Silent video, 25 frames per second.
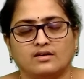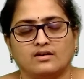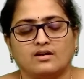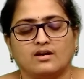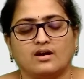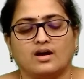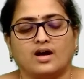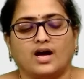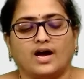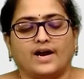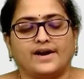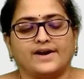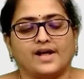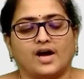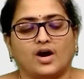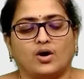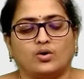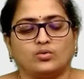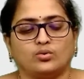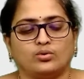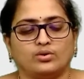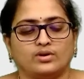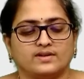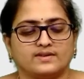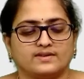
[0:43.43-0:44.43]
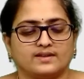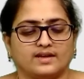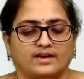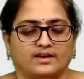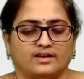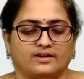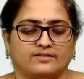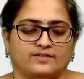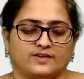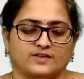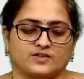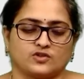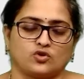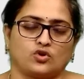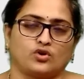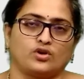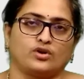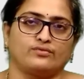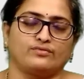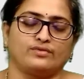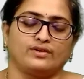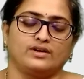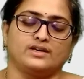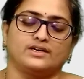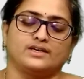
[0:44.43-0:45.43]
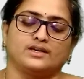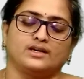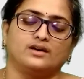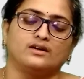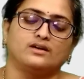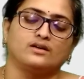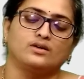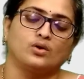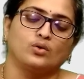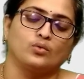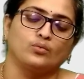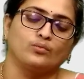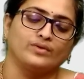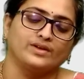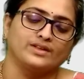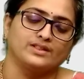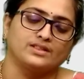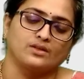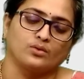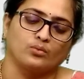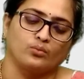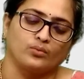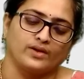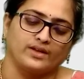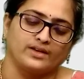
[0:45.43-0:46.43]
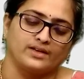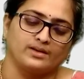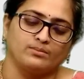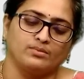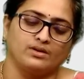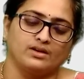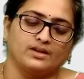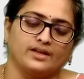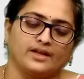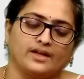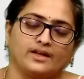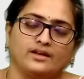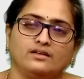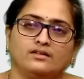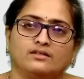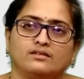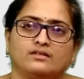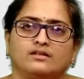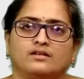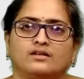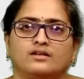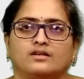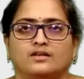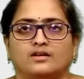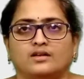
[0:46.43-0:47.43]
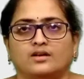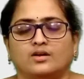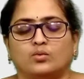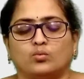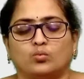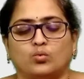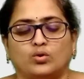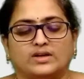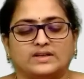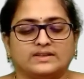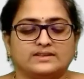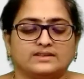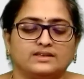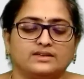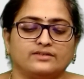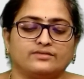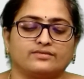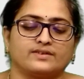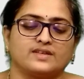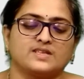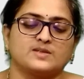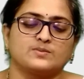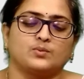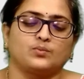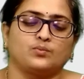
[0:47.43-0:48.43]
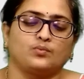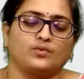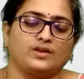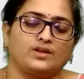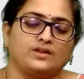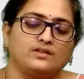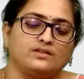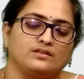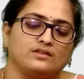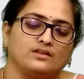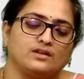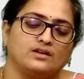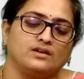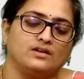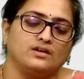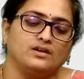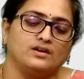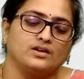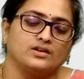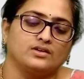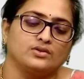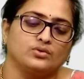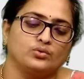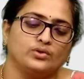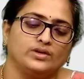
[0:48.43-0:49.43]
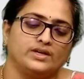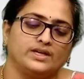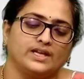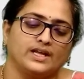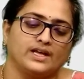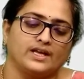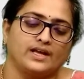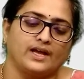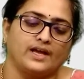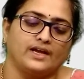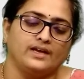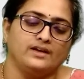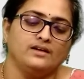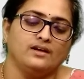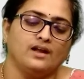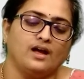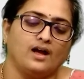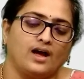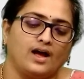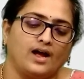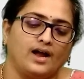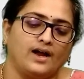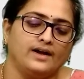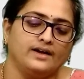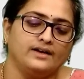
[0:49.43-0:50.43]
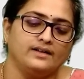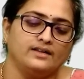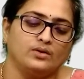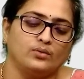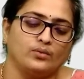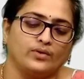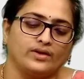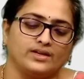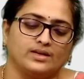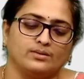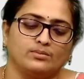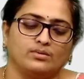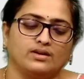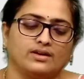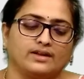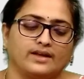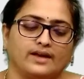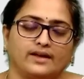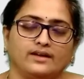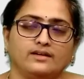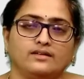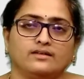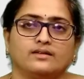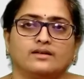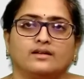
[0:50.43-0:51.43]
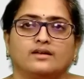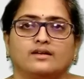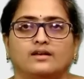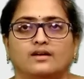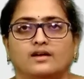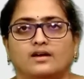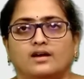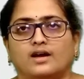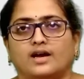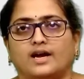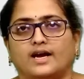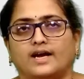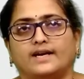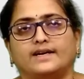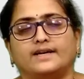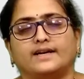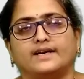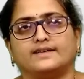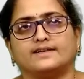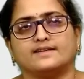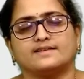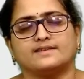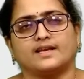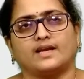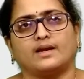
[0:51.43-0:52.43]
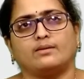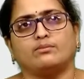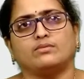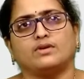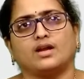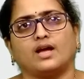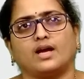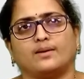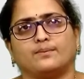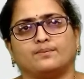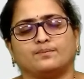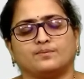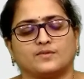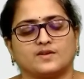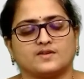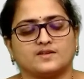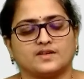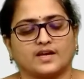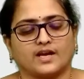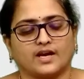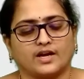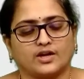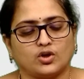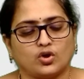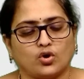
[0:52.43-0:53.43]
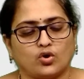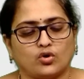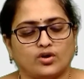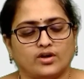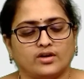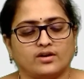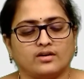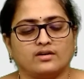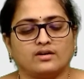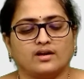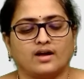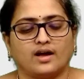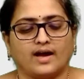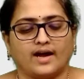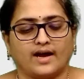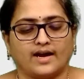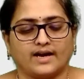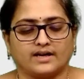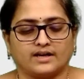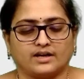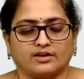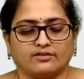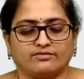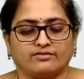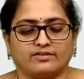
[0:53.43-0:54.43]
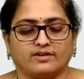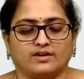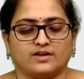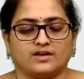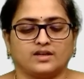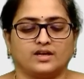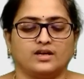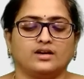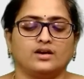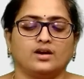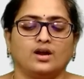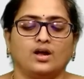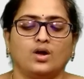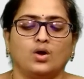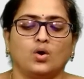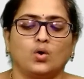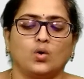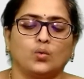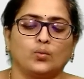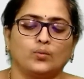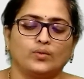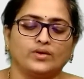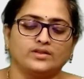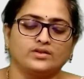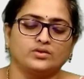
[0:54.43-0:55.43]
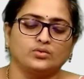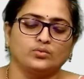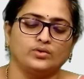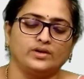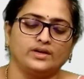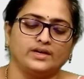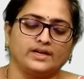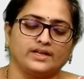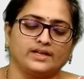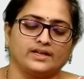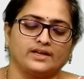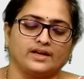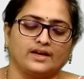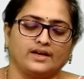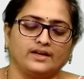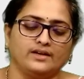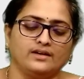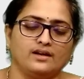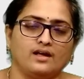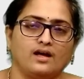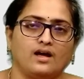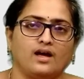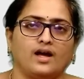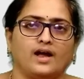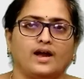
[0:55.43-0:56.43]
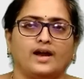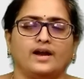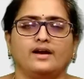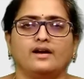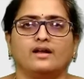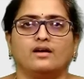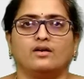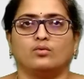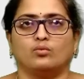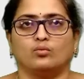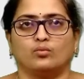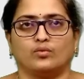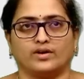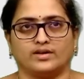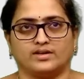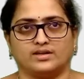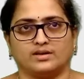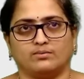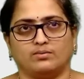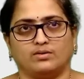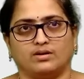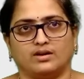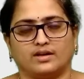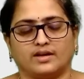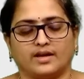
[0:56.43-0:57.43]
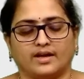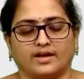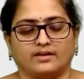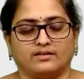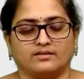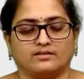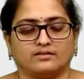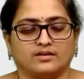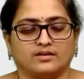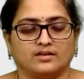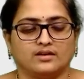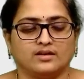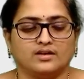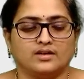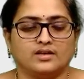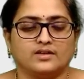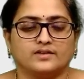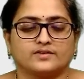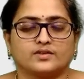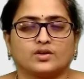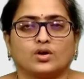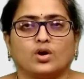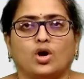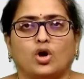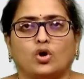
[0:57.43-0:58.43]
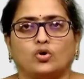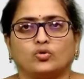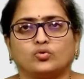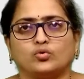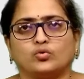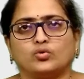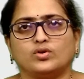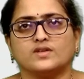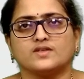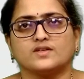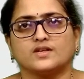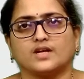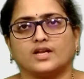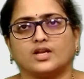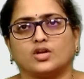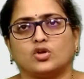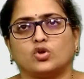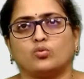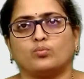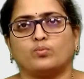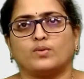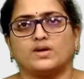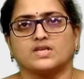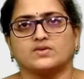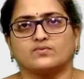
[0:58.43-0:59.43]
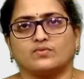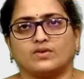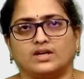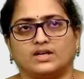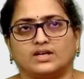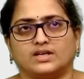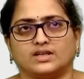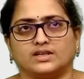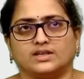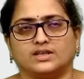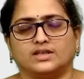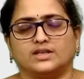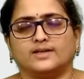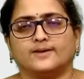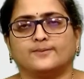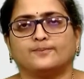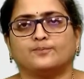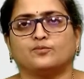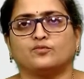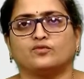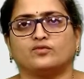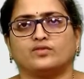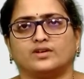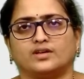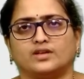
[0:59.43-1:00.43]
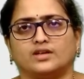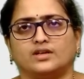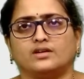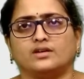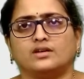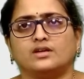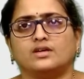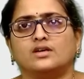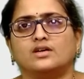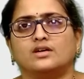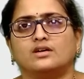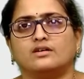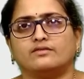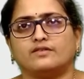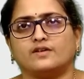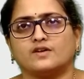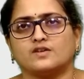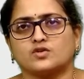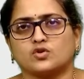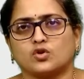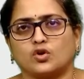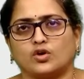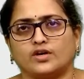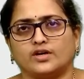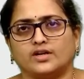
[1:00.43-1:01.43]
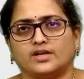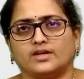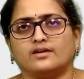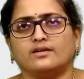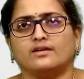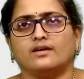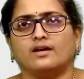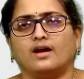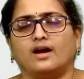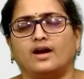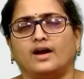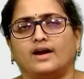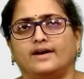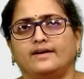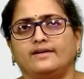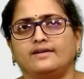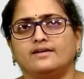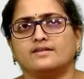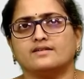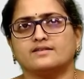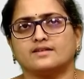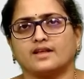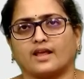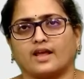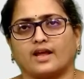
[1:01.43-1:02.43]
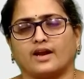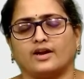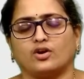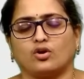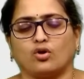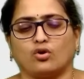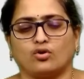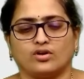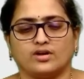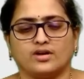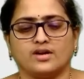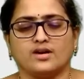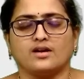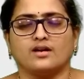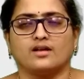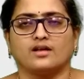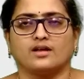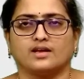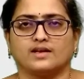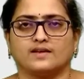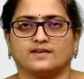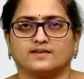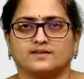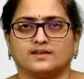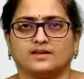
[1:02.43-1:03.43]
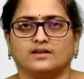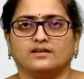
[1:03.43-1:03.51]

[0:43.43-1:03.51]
And how to design a first-order filter with a variable gain? What is the difference between unity gain and the variable gain? And at the same time, the second order active filter with unity gain and variable gain. So, how to design a low pass filter for first order and second order is the